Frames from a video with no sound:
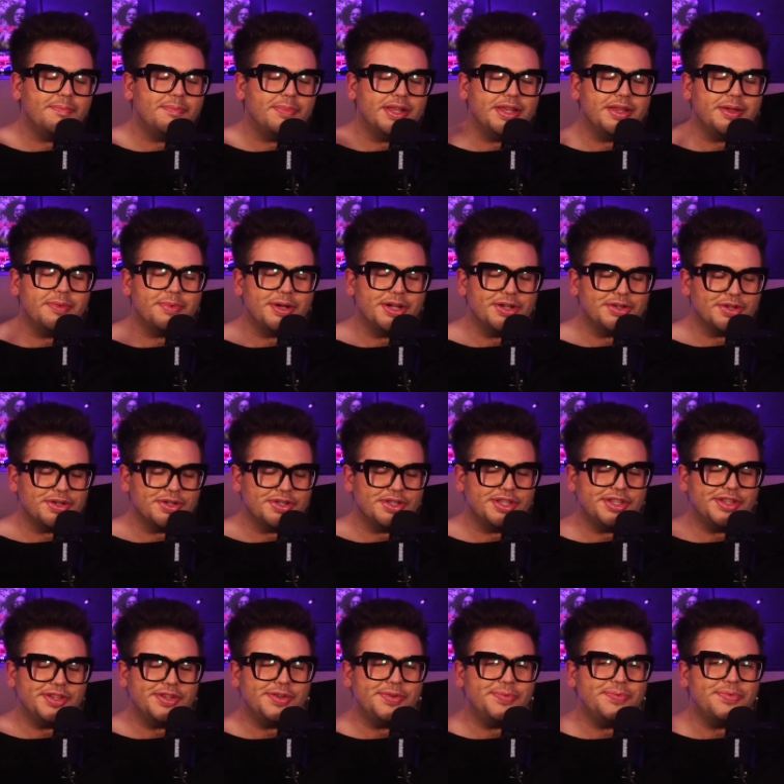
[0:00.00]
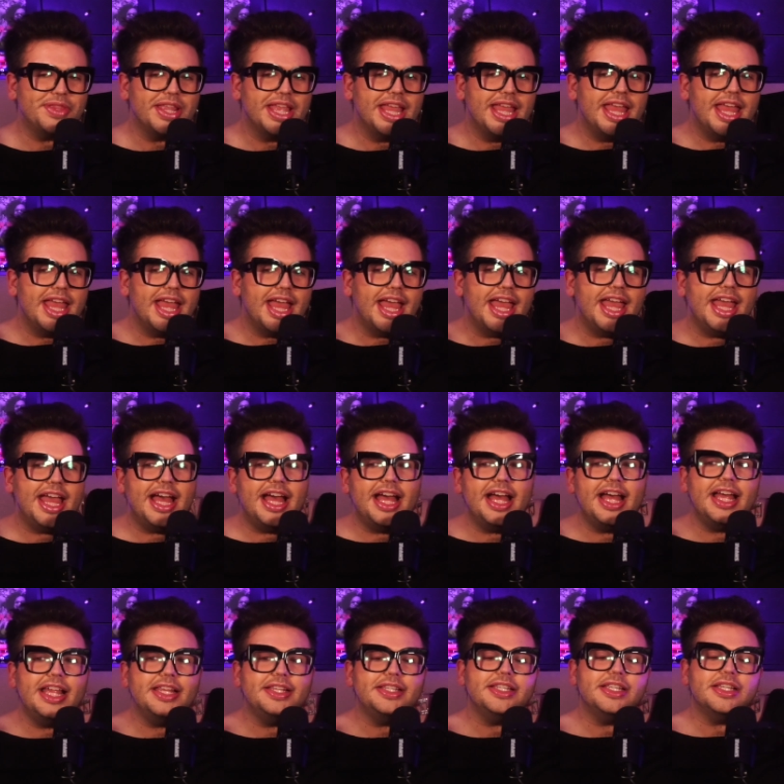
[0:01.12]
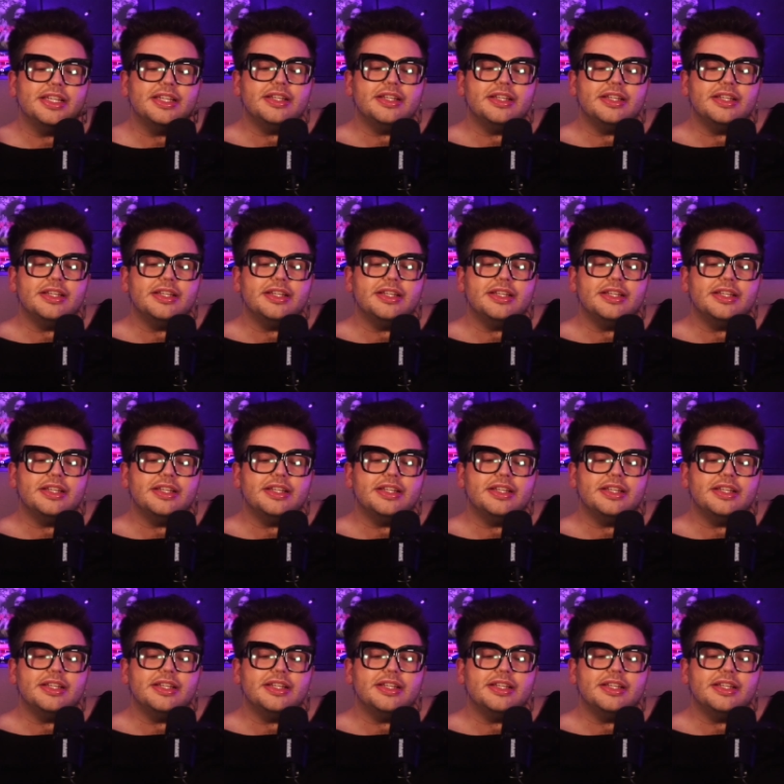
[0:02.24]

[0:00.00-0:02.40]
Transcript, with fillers: but no pressure to. And